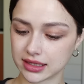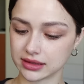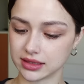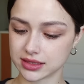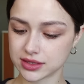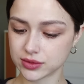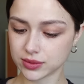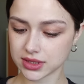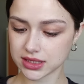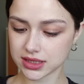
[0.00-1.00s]
And last
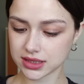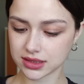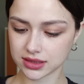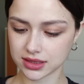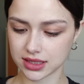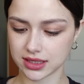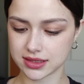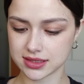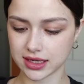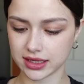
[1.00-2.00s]
one
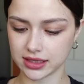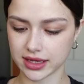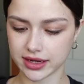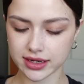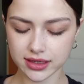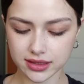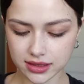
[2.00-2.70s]
is highlighter.